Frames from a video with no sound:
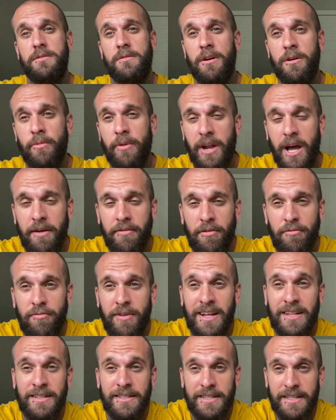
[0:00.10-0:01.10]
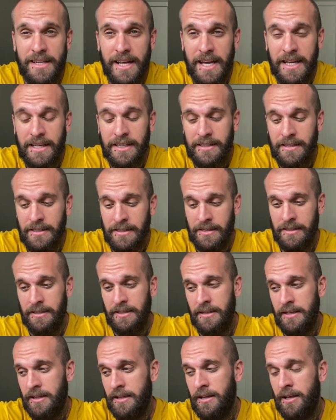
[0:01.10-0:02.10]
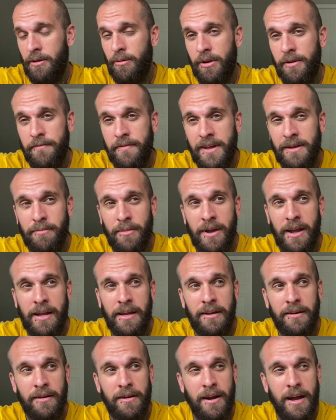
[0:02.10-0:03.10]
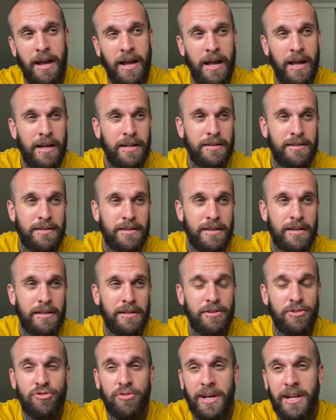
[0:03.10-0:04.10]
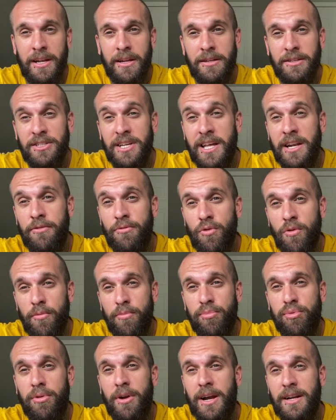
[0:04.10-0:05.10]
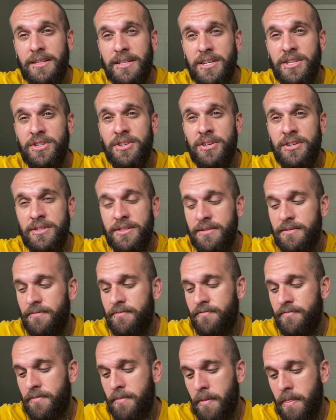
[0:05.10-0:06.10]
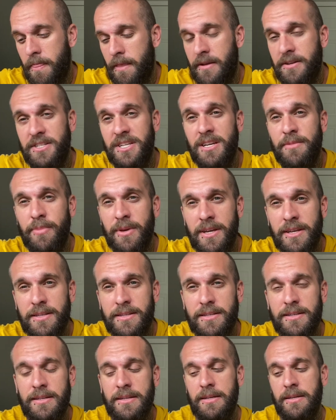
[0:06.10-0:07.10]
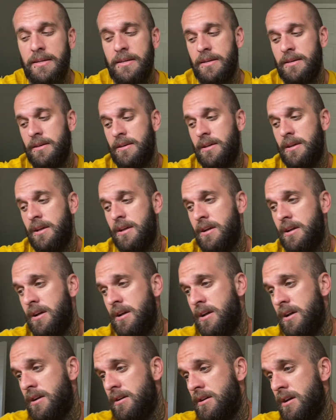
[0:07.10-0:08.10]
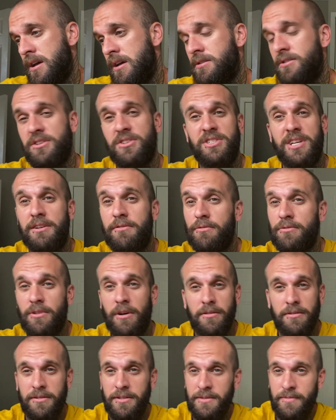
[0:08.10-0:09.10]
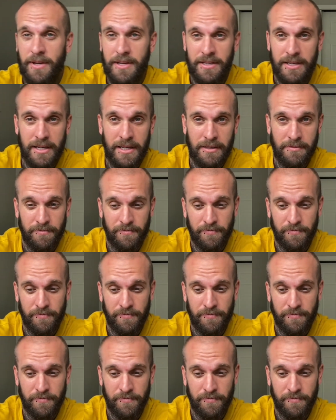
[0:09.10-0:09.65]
I want to have a rant today. I want to vent my anger at general practitioners, GPs, just general doctors basically.